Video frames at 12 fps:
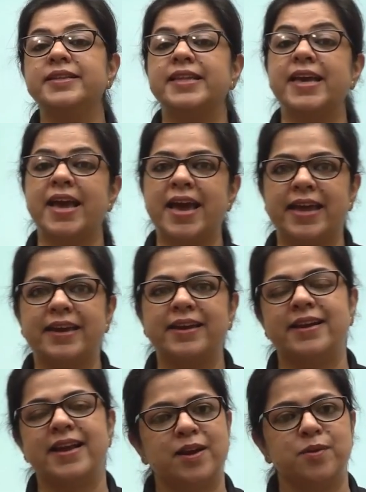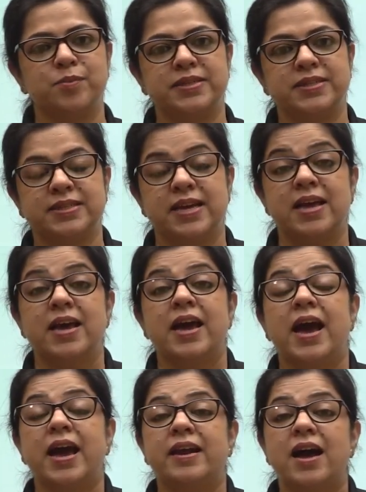the aerial animals.
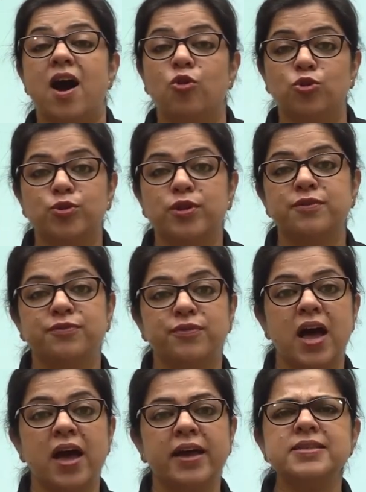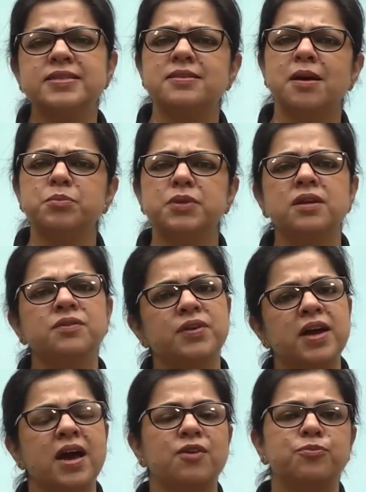And how do they fly? Something
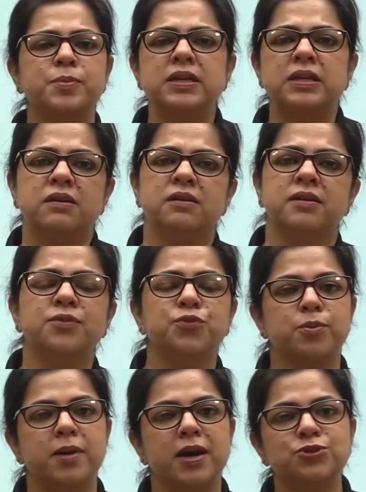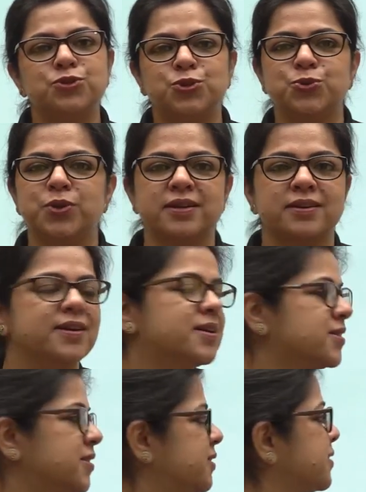we have been learning from our junior
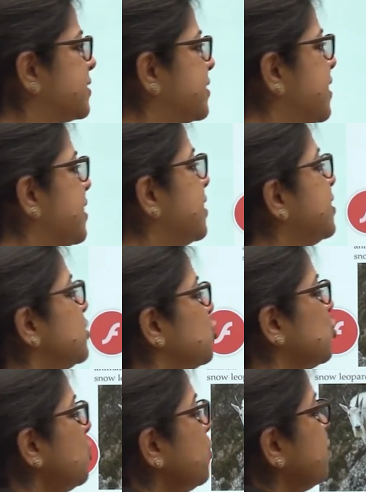classes. So